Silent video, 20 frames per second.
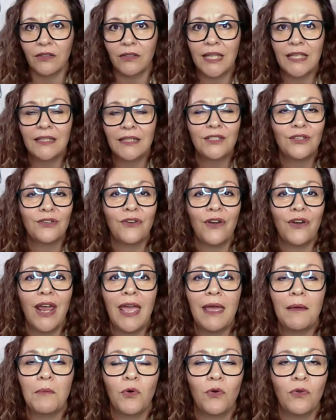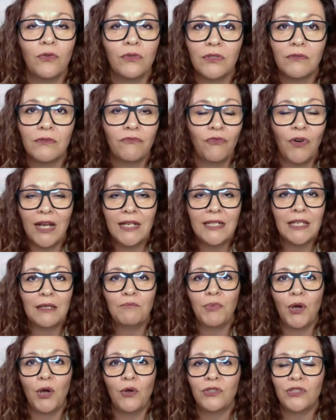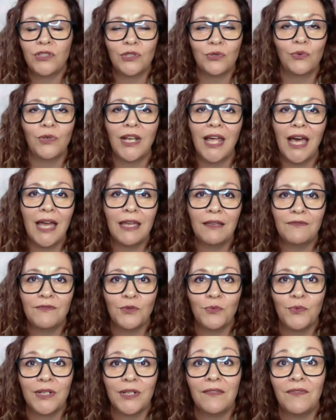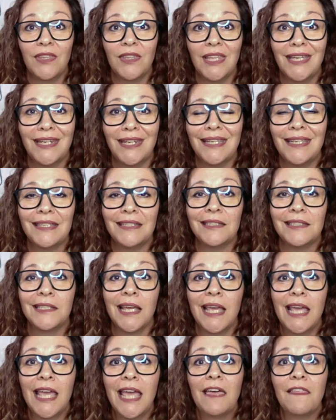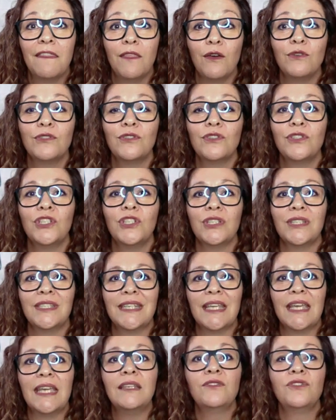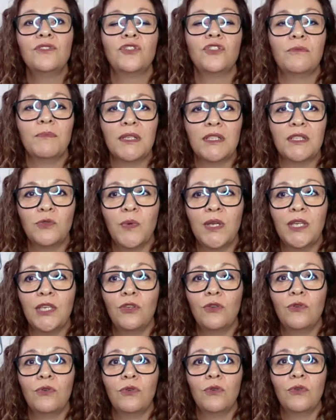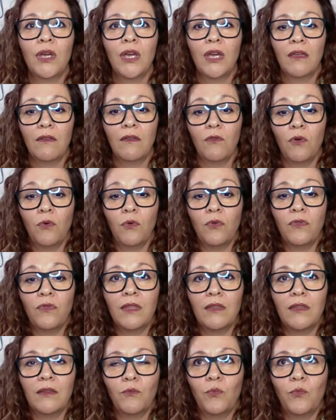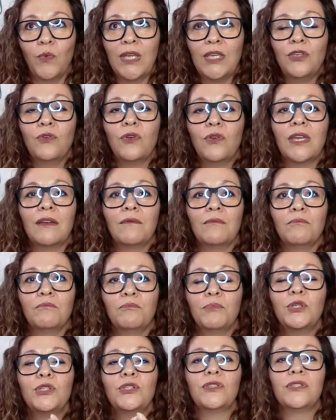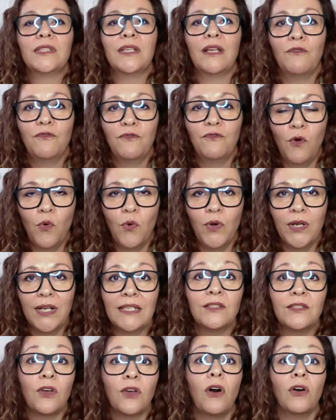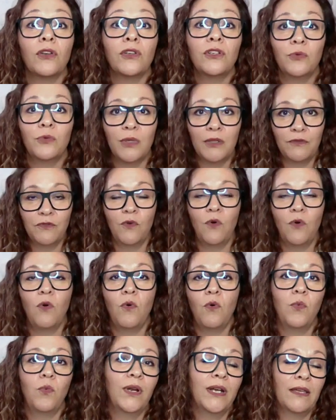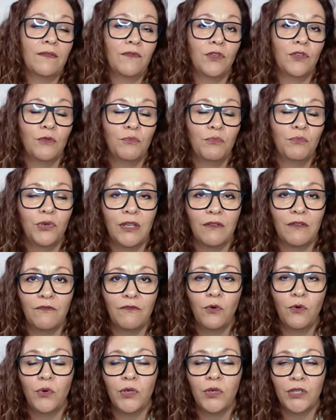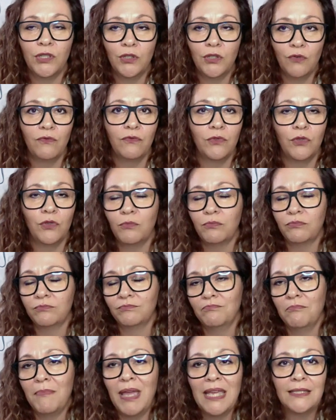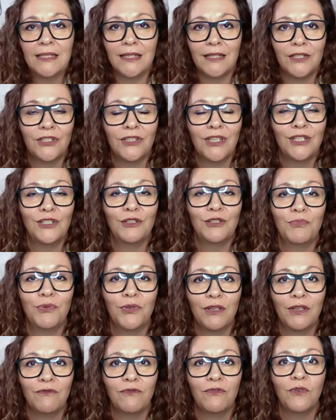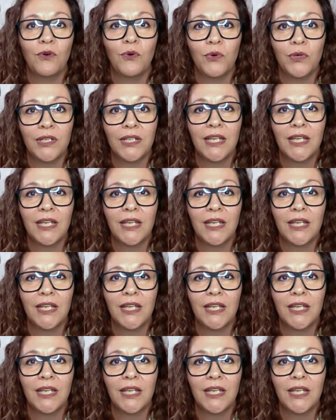Instagram or writing posts or lives or whatever that is. Those are just instruments where you can put yourself forward as a conduit for whatever you're putting forward, your message that you're putting forward.